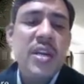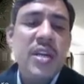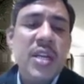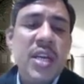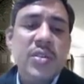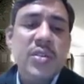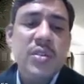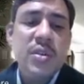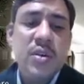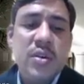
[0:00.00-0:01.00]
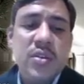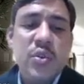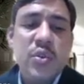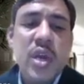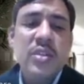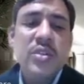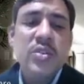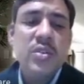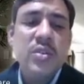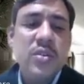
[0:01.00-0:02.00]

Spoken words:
tests, that